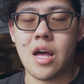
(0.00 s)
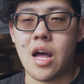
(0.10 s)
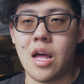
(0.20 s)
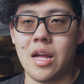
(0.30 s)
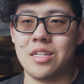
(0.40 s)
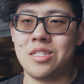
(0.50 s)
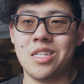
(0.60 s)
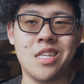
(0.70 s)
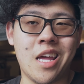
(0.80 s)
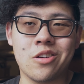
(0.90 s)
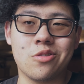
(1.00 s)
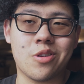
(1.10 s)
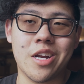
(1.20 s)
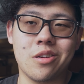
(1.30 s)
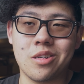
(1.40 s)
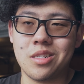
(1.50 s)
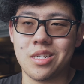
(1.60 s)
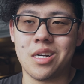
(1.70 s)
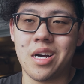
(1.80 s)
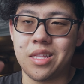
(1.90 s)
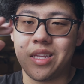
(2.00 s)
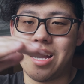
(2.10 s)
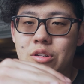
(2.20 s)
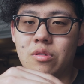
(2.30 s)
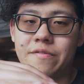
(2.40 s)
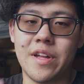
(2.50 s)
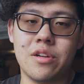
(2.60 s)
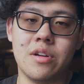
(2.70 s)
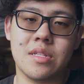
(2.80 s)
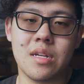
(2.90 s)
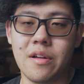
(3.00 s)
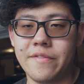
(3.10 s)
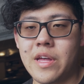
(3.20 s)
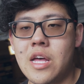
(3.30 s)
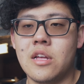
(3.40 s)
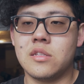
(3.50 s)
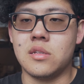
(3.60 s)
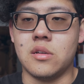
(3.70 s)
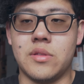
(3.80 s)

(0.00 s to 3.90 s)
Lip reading: I just need an angle grinder to cut the actual fender itself, so